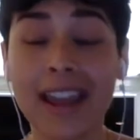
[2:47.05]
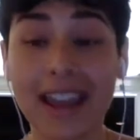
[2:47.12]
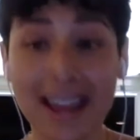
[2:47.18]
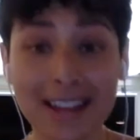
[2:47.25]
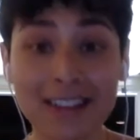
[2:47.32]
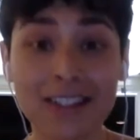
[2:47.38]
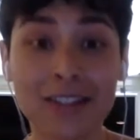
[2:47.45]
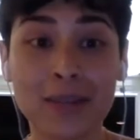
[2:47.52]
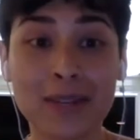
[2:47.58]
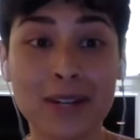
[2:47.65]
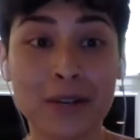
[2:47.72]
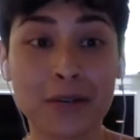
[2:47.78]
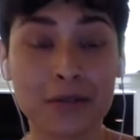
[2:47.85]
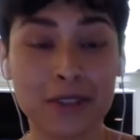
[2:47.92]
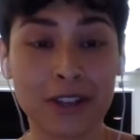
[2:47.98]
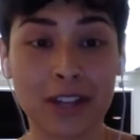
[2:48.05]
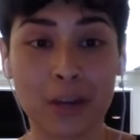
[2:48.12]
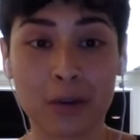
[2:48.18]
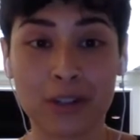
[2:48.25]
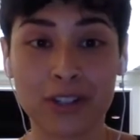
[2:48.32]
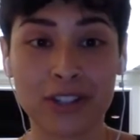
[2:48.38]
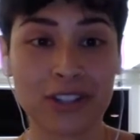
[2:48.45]
and so that we don't feel like
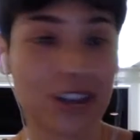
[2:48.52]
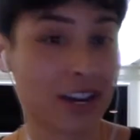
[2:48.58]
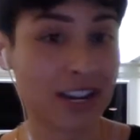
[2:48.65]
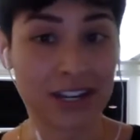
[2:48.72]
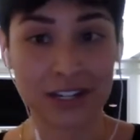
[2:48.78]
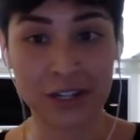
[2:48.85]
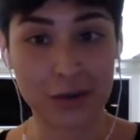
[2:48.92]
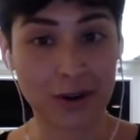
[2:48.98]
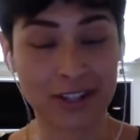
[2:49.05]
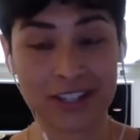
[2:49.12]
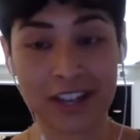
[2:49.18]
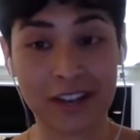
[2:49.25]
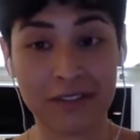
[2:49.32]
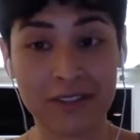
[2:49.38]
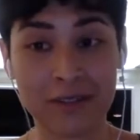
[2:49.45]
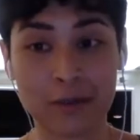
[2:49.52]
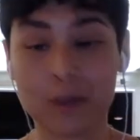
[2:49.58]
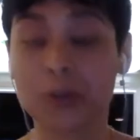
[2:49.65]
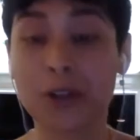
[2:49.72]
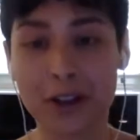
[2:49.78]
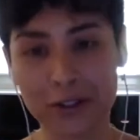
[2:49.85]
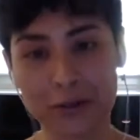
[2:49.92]
we're just talking to ourselves,
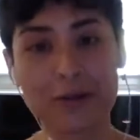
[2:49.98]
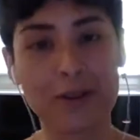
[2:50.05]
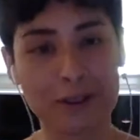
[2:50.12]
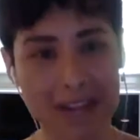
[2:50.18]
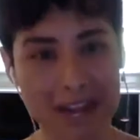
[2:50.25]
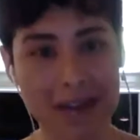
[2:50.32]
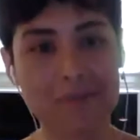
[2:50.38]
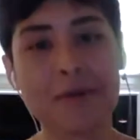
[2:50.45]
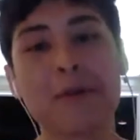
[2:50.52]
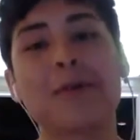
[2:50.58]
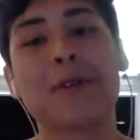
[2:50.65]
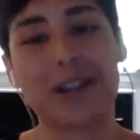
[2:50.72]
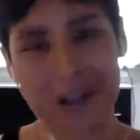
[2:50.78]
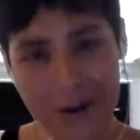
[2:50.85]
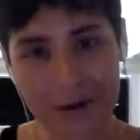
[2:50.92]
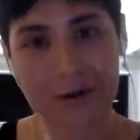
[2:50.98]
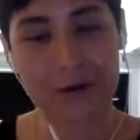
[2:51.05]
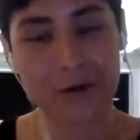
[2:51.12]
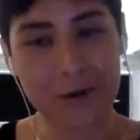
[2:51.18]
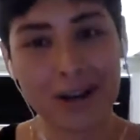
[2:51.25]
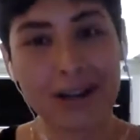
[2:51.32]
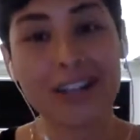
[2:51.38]
which would also be okay, but we want to know
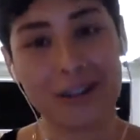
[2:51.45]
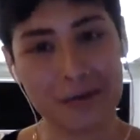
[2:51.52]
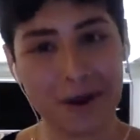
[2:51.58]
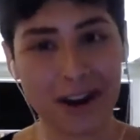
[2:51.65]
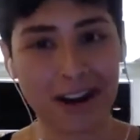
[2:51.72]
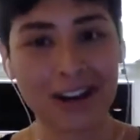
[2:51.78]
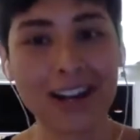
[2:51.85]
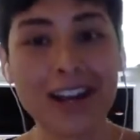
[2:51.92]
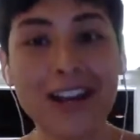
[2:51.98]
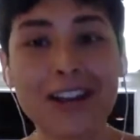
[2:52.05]
who you are.